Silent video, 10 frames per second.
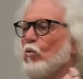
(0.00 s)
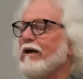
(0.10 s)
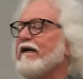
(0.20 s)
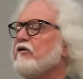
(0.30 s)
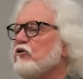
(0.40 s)

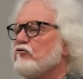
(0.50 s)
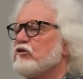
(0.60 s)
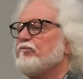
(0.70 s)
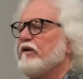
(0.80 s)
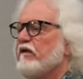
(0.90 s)
When you
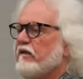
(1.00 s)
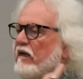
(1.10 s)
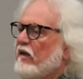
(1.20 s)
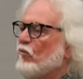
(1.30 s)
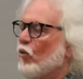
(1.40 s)

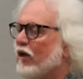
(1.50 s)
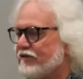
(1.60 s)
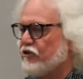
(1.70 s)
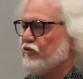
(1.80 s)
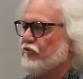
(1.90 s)
speak and
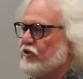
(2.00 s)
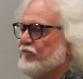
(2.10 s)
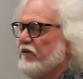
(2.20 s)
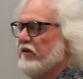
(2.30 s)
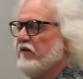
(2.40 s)
what you
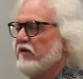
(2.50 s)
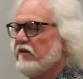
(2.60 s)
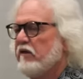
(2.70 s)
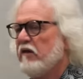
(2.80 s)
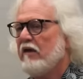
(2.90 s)

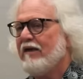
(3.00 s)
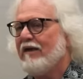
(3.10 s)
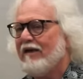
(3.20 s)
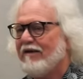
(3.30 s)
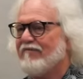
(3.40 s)
speak,
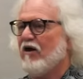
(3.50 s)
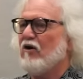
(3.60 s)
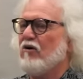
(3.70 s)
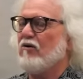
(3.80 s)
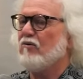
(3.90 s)

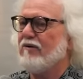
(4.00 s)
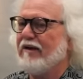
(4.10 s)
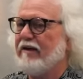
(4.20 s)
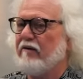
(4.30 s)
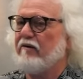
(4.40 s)
the
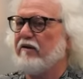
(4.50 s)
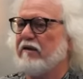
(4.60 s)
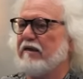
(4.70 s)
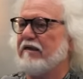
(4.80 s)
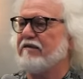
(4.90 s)
whole
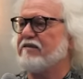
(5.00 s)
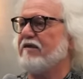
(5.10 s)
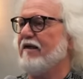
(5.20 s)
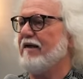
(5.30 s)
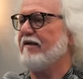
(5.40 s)
era is
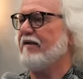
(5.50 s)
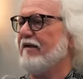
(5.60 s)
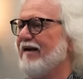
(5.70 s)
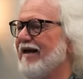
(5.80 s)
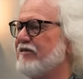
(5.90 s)
like
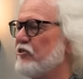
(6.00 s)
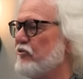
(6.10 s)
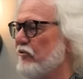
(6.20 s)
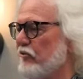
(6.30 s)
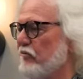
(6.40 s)
an
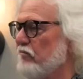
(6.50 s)
Esther